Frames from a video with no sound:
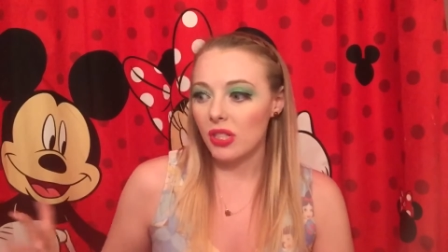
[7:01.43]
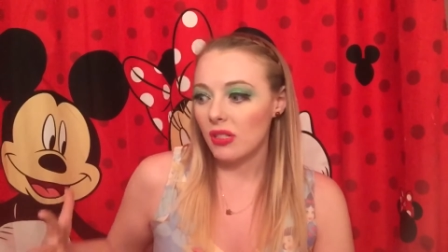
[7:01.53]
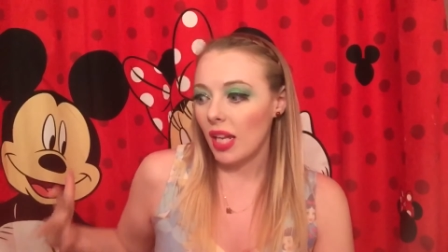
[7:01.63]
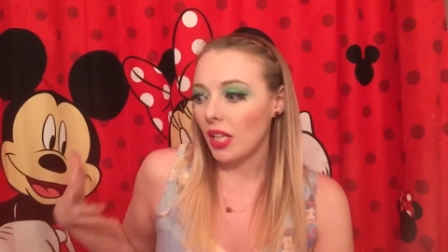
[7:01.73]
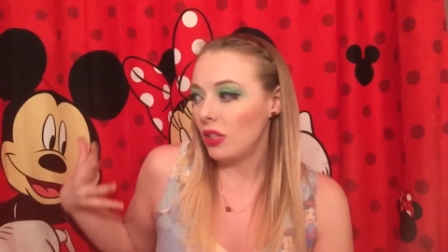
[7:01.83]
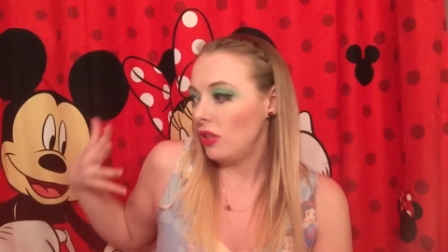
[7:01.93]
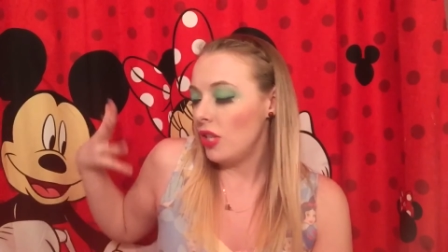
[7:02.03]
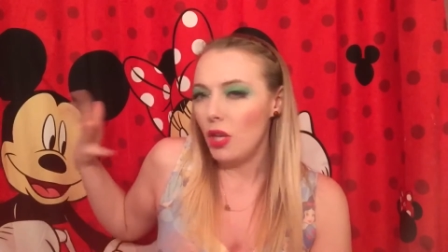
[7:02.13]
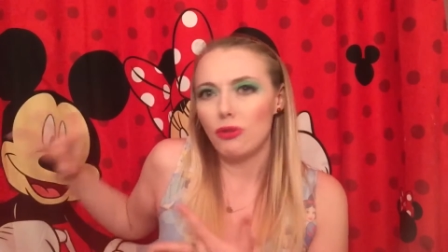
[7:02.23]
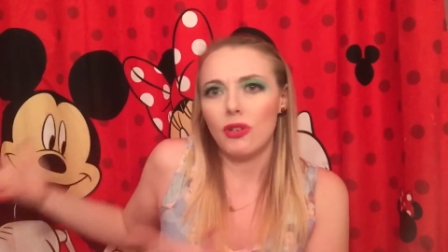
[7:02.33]
just like,
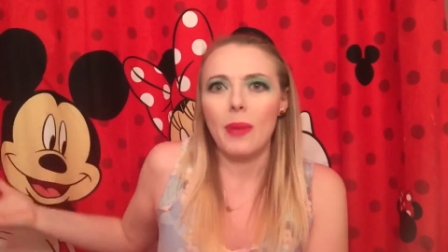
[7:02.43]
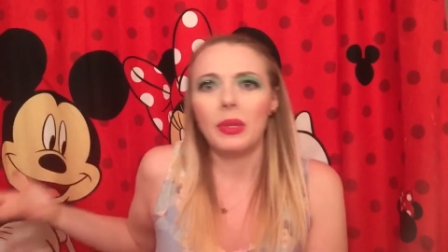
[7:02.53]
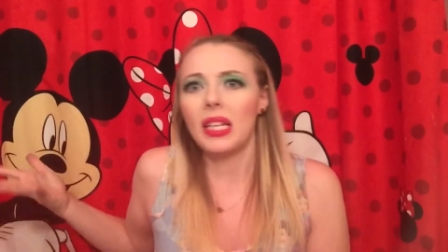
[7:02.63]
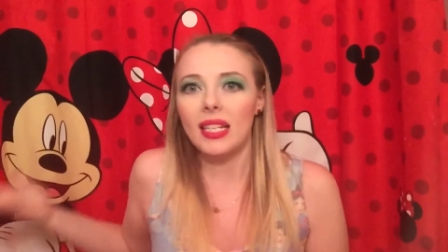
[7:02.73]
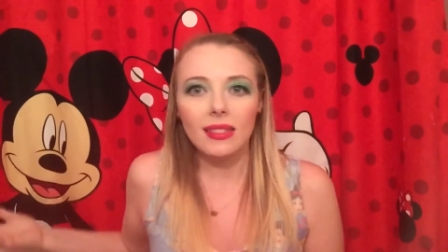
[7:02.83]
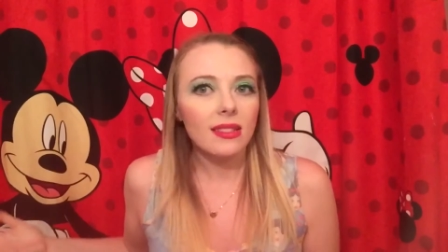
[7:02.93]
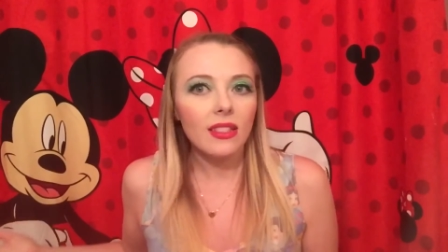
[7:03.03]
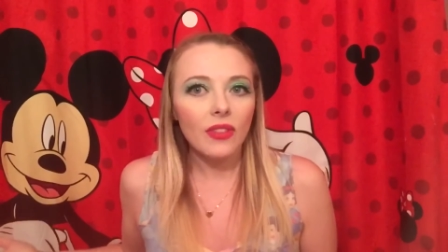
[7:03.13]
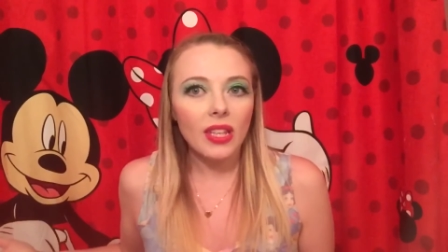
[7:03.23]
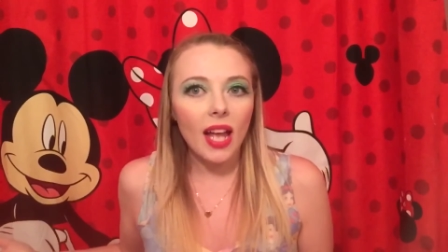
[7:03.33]
you know, trampolines and
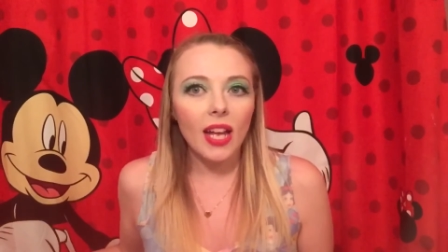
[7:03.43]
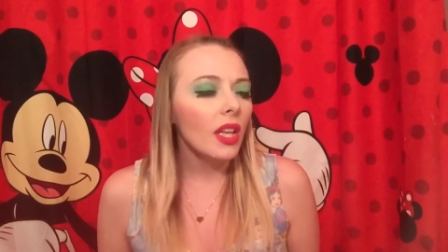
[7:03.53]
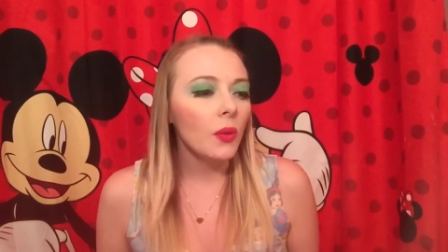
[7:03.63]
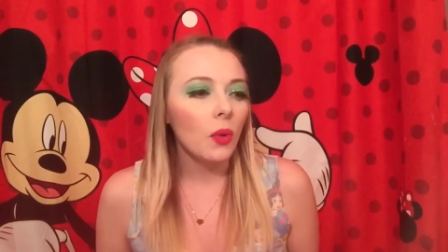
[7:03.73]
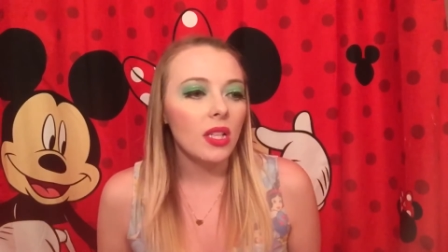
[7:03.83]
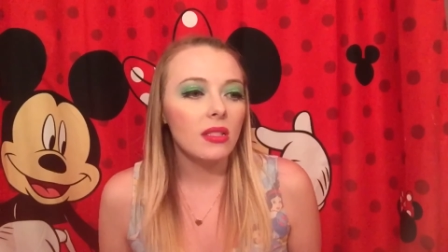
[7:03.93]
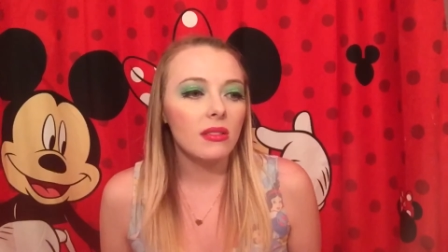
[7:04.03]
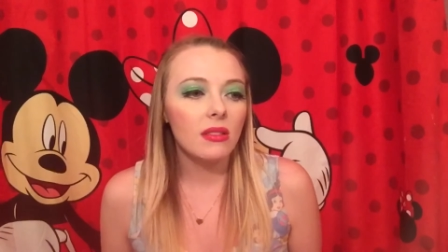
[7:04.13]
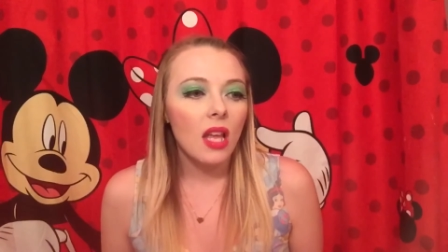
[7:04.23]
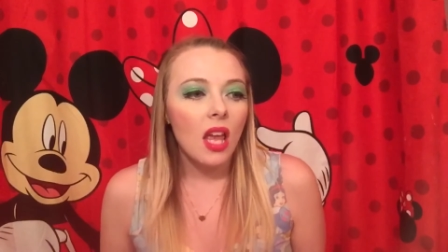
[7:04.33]
stuff like that. It
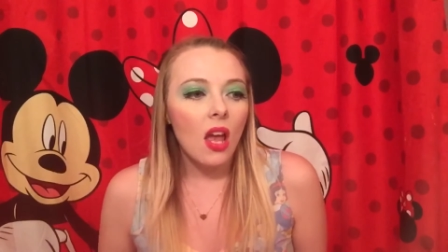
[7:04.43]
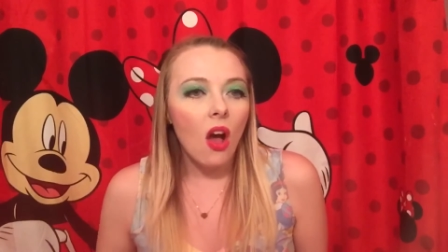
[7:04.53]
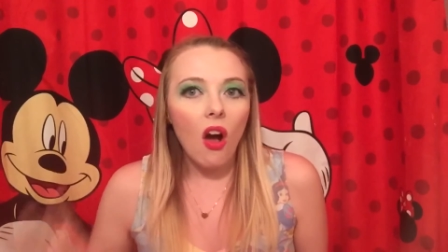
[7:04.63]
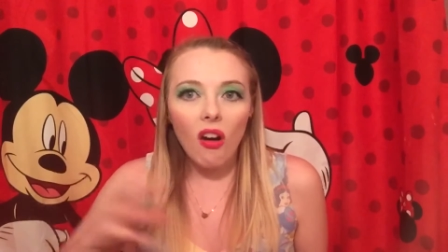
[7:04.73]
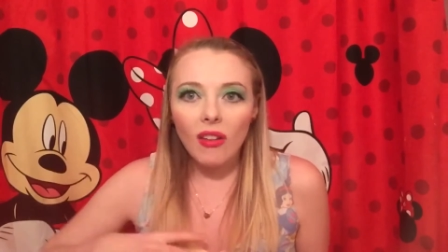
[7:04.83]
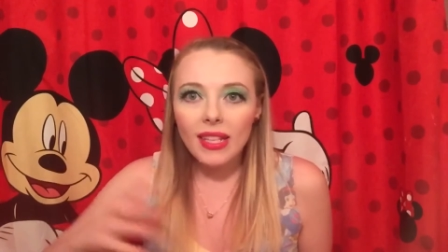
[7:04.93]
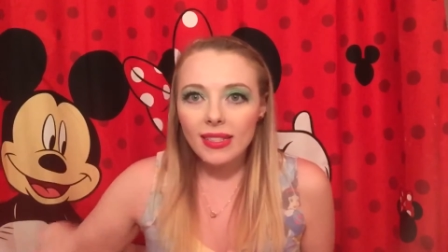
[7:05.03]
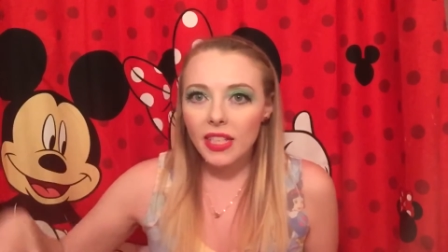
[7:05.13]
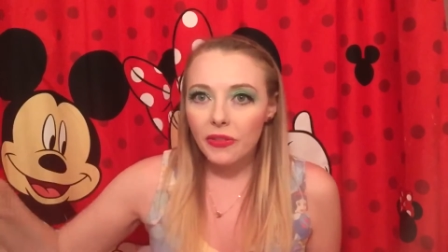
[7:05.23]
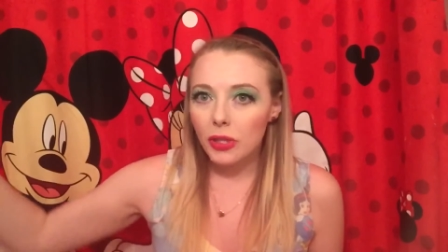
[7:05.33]
was all
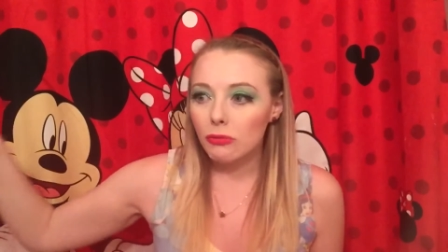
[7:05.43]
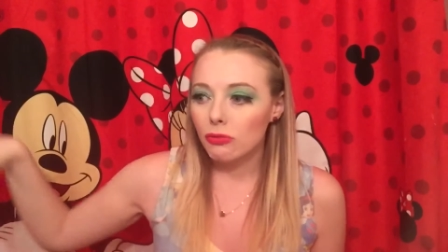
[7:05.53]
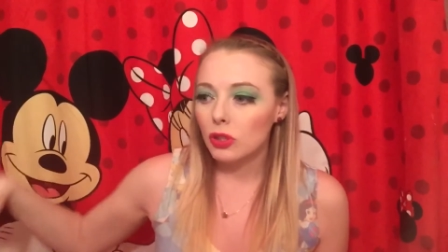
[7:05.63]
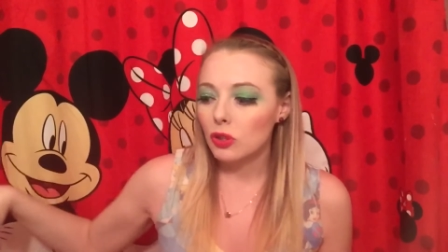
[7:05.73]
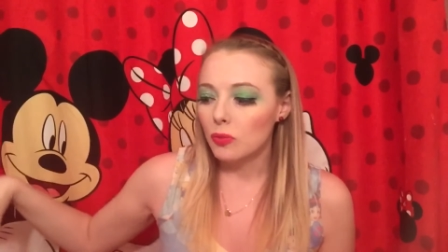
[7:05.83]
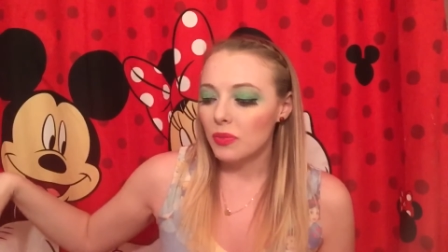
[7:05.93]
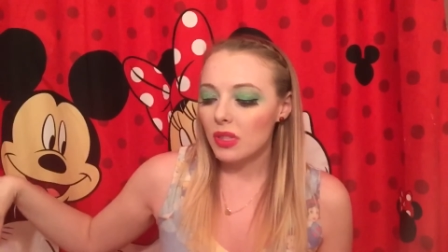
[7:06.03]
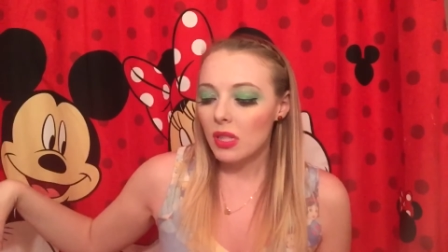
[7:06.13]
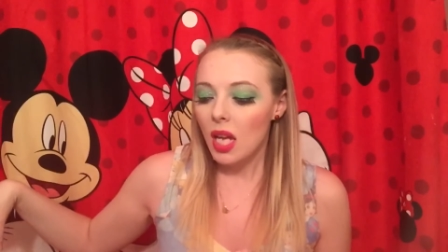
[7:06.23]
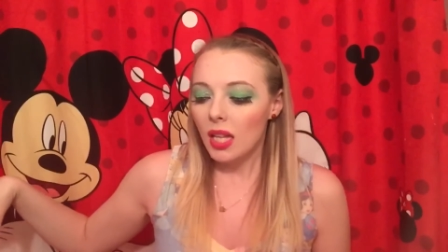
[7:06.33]
these different
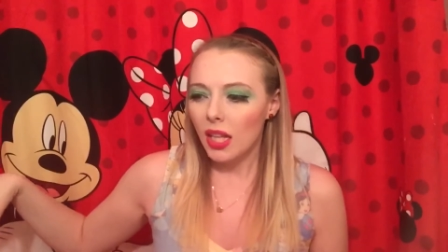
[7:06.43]
rooms.